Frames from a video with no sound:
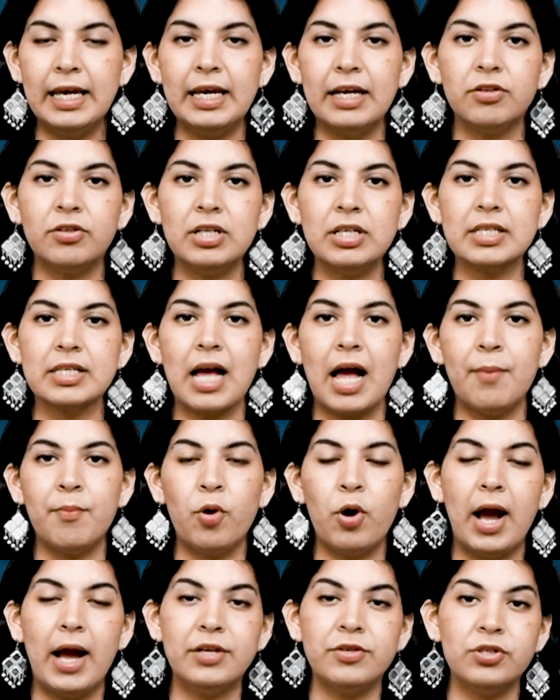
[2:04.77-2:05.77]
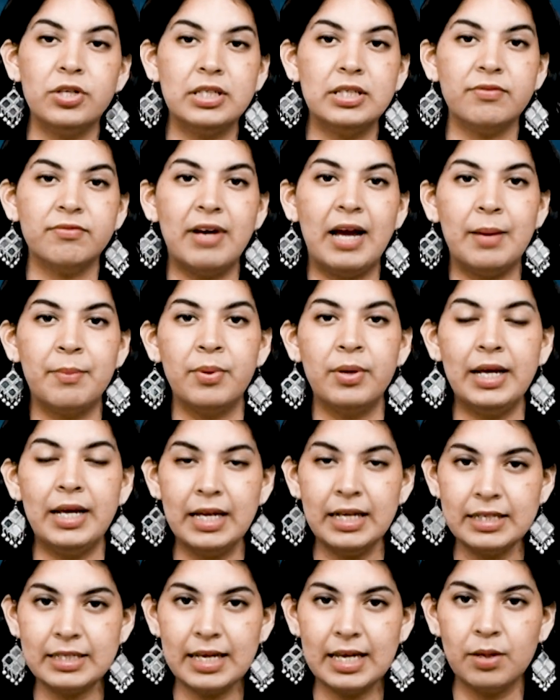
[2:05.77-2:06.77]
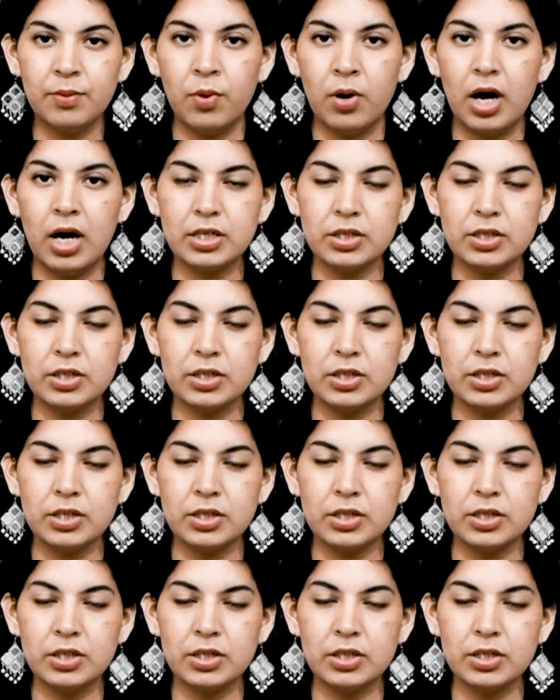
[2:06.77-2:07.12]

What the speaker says: Increased carbohydrate and fiber intake were